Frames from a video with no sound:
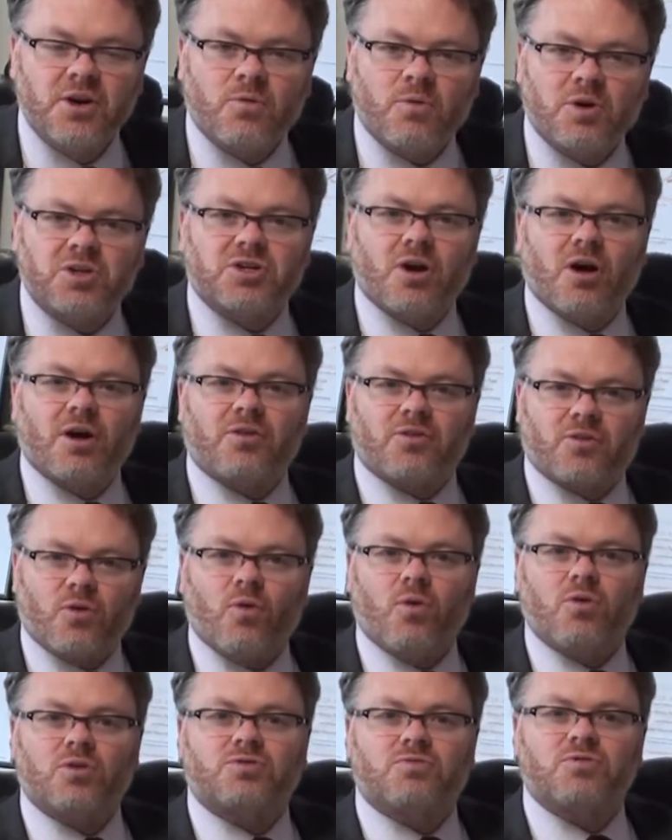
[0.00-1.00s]
which I
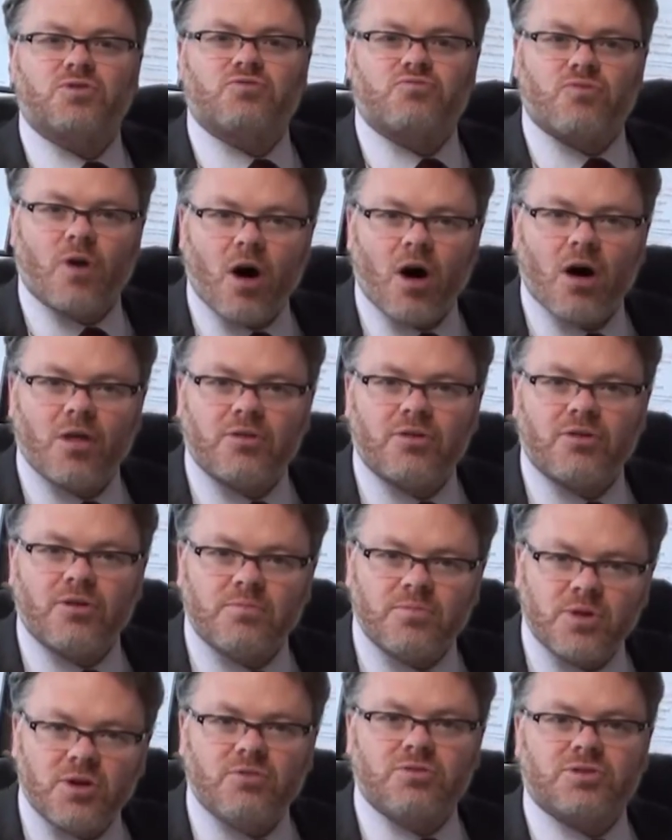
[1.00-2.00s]
thought was rather
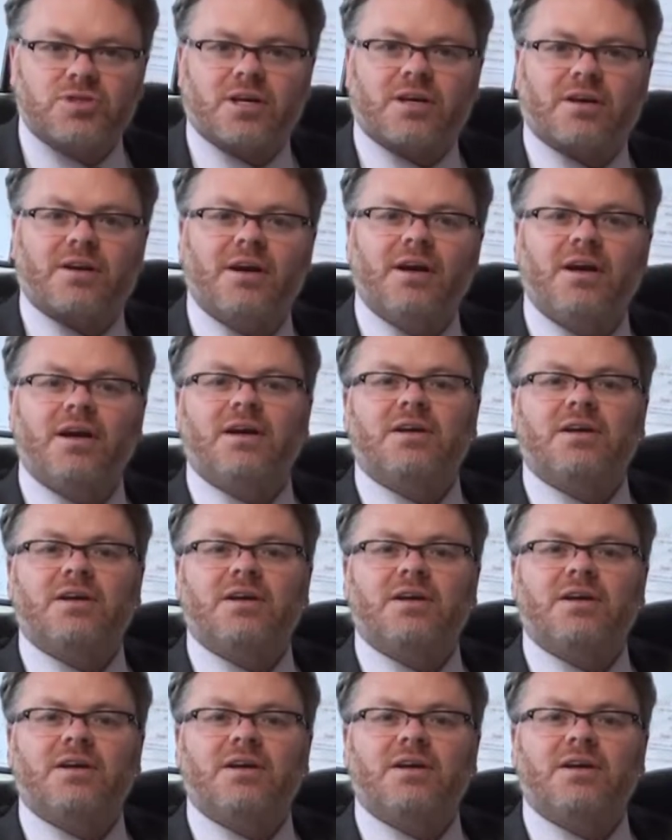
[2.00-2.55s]
amusing.